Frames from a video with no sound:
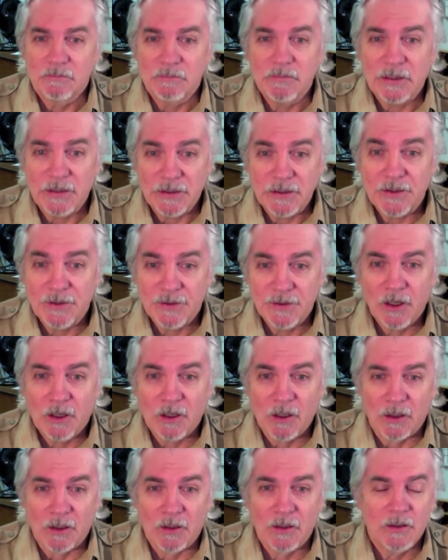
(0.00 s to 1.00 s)
into the
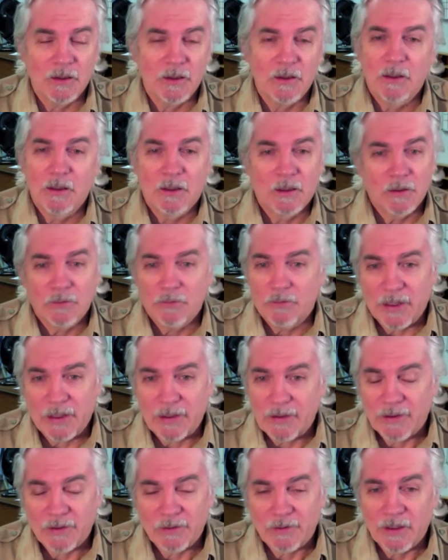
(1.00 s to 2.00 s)
dark without
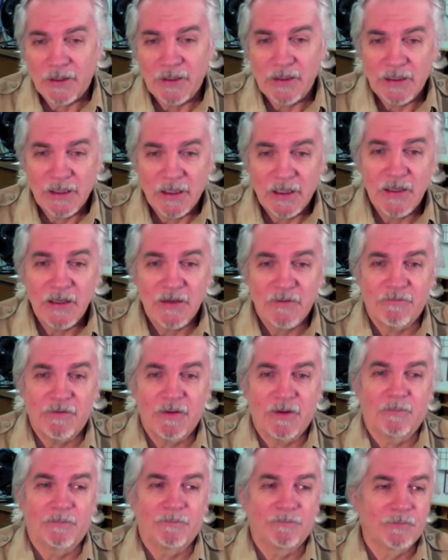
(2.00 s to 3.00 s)
outlining any of
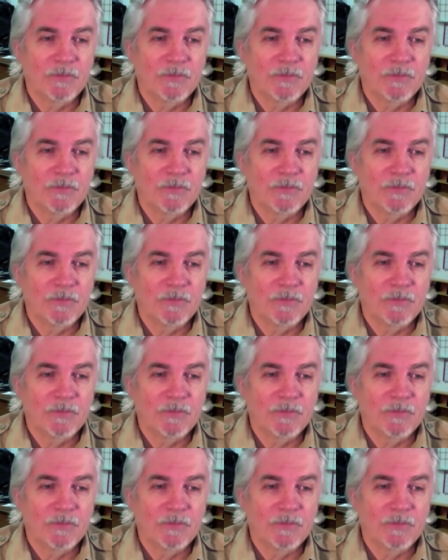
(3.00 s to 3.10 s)
them.